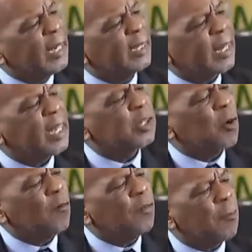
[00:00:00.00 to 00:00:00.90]
interest
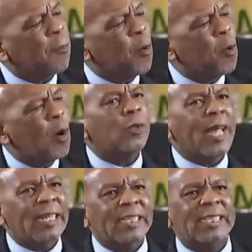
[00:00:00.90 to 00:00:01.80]
of the poor to
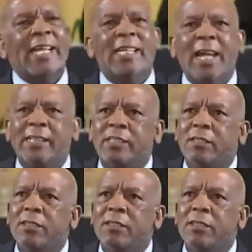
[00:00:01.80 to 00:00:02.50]
the extent that